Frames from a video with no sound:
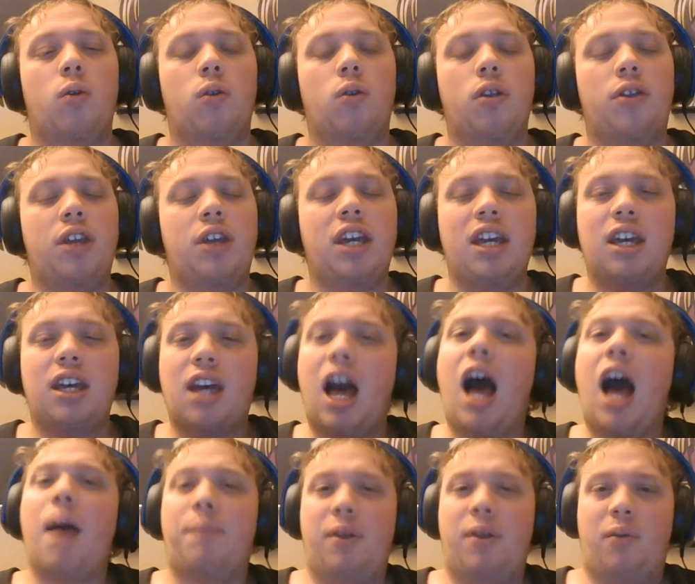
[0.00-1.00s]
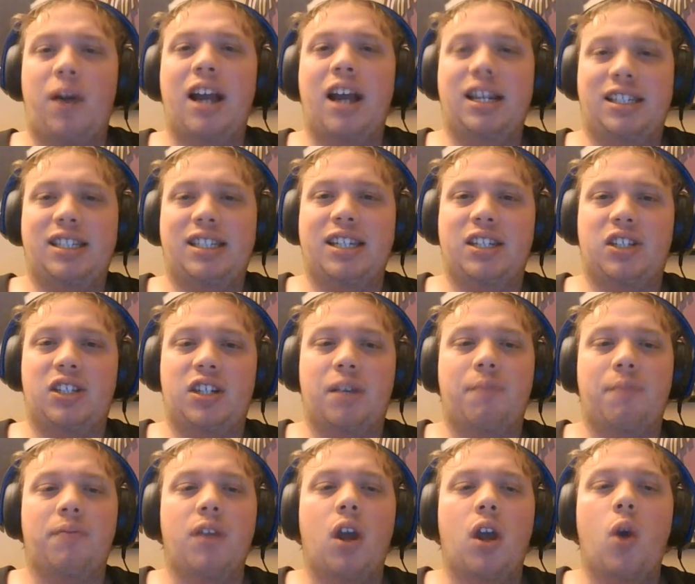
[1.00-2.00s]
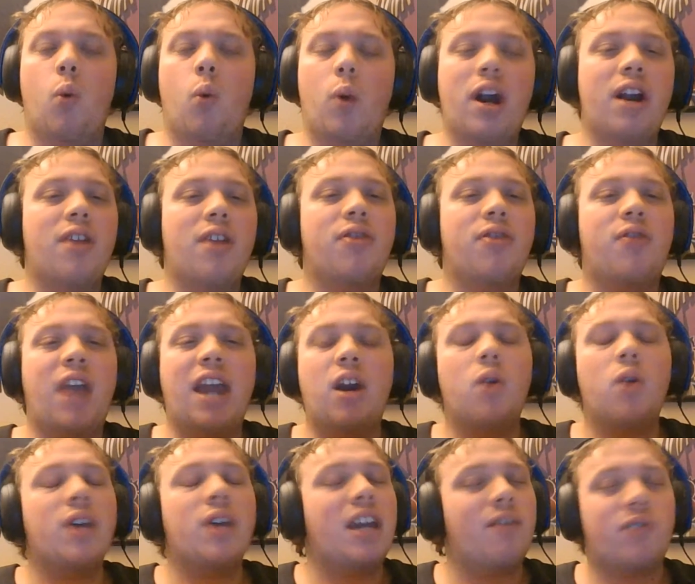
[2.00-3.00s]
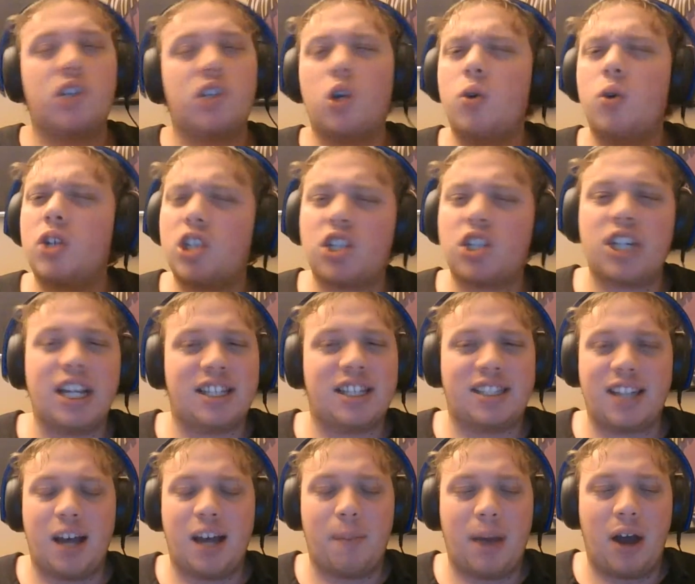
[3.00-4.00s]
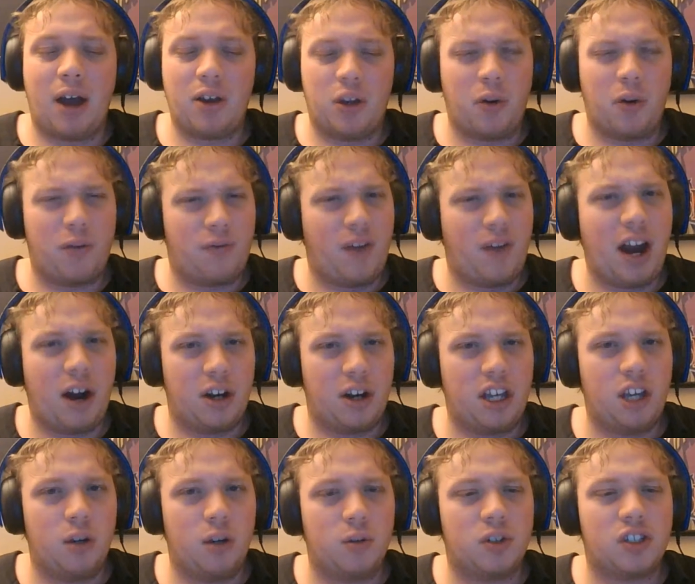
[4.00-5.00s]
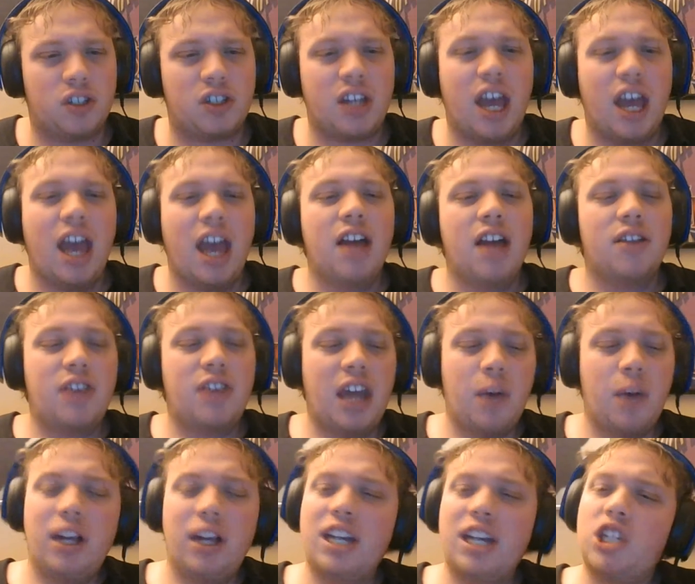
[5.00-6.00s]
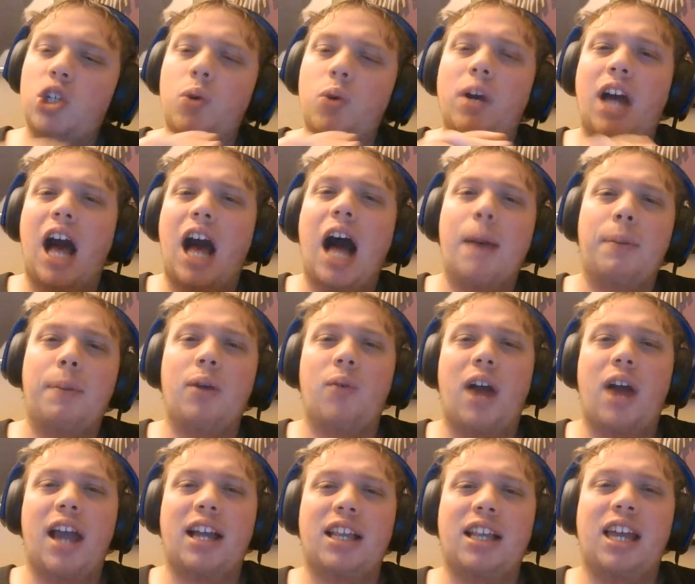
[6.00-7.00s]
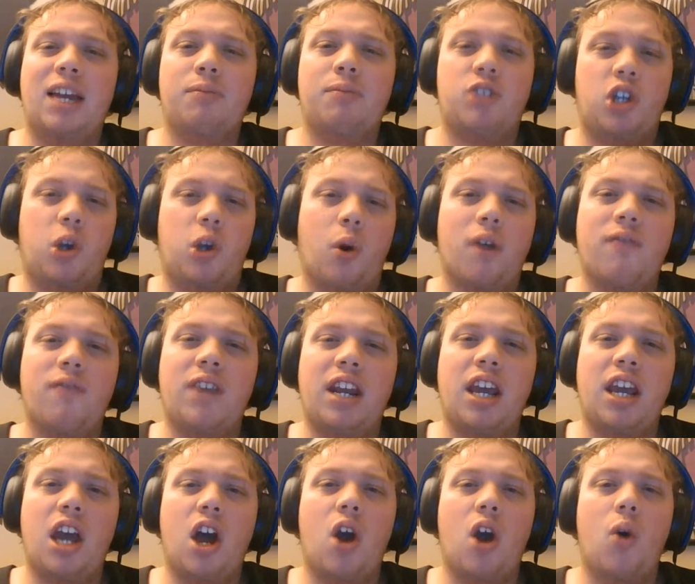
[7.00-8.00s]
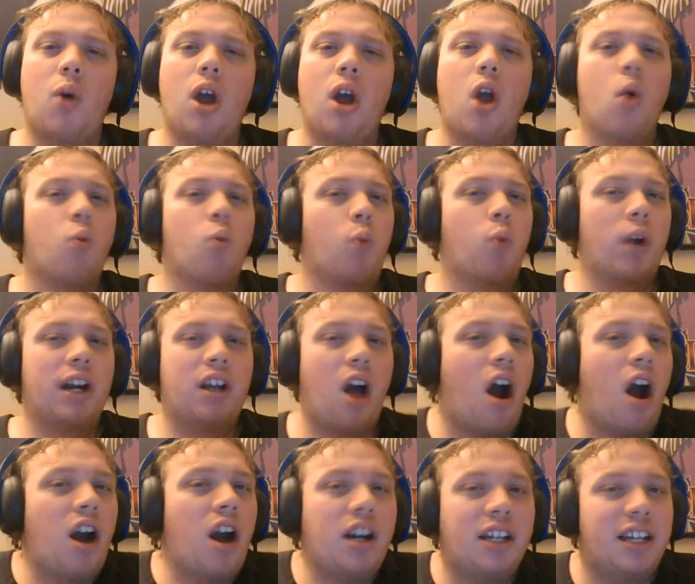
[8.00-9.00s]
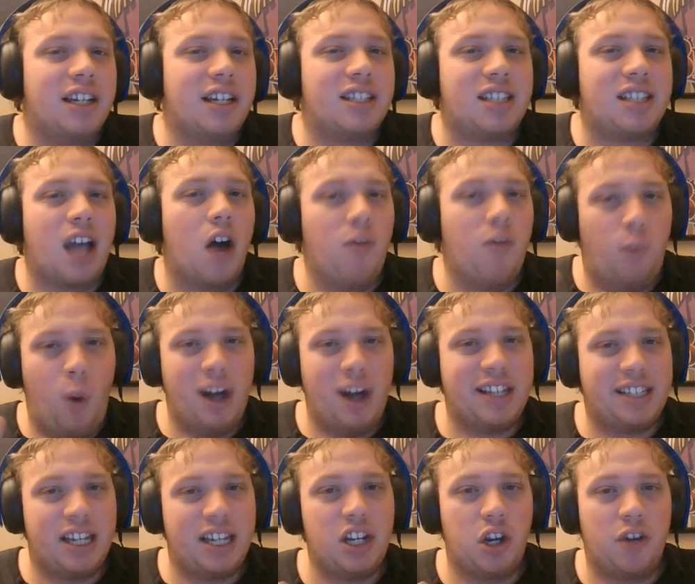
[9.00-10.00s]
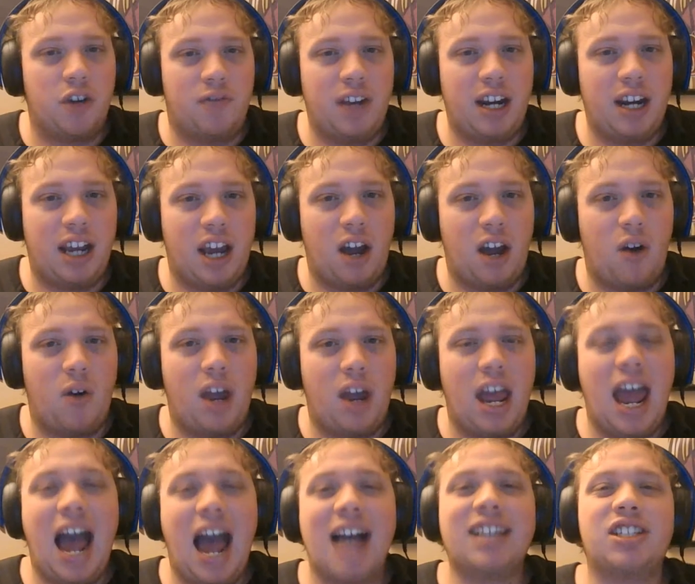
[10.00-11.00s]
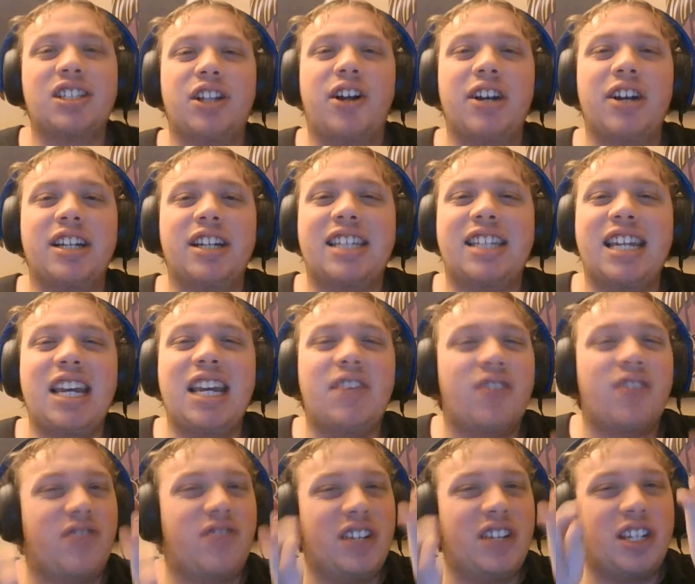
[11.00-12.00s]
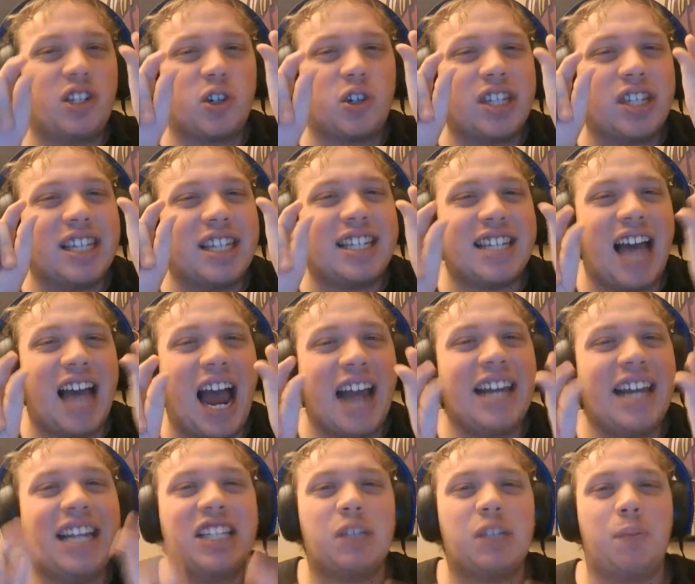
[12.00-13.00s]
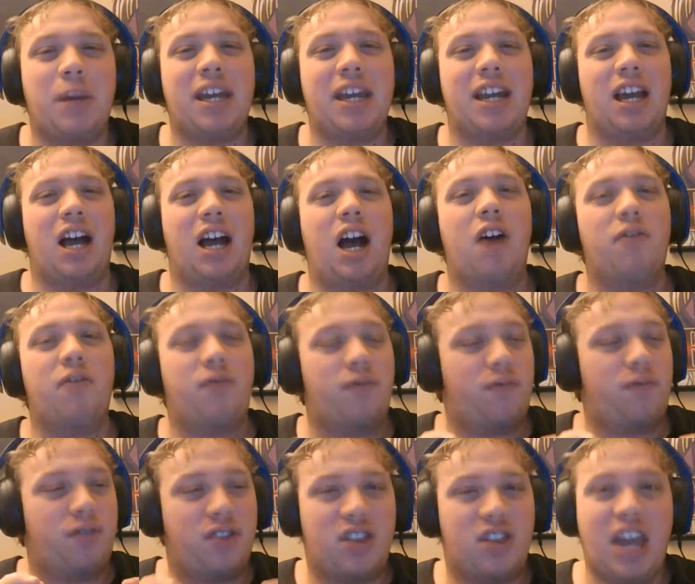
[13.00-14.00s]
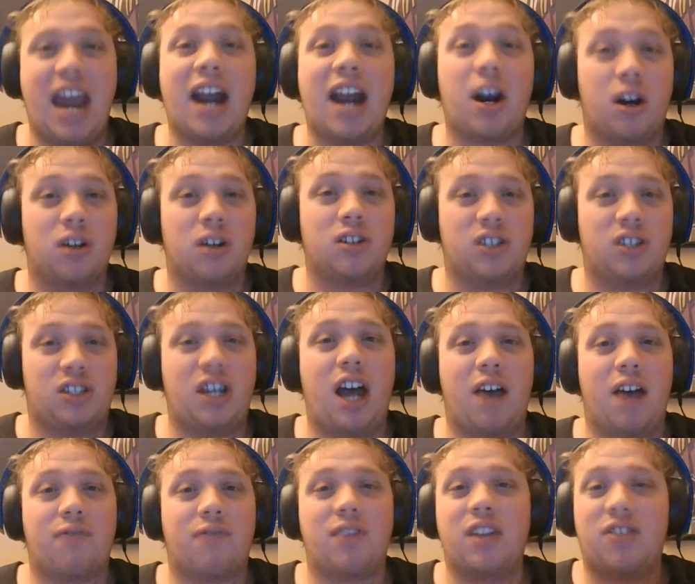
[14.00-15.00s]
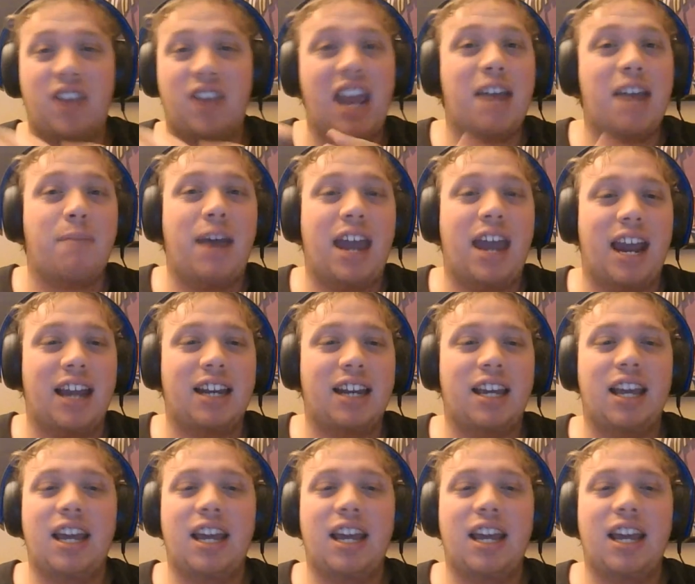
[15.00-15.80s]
the copyright system, where they don't give two shits about your fair use. They will issue a copyright claim to your video regardless of what is in your video, as long as it even features the tiniest bit of their stuff that they made.